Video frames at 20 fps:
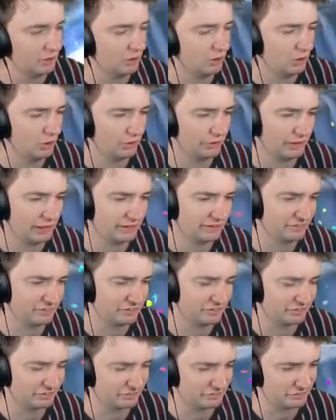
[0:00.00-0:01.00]
Oh, that is
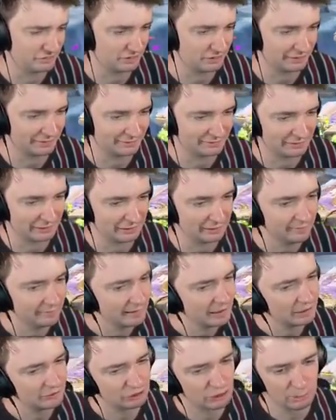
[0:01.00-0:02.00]
disgusting.
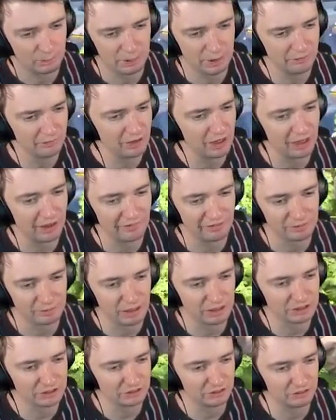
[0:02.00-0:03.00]
The pivot F
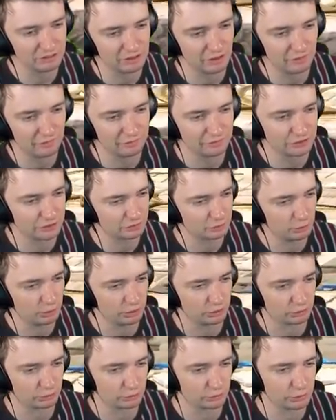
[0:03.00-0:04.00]
smashes and stuff just
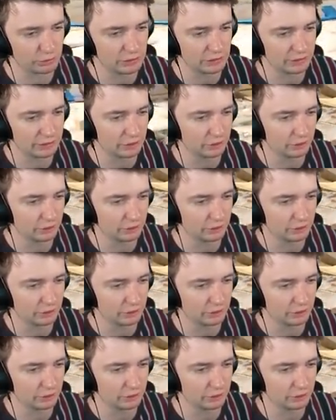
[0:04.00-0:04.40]
work really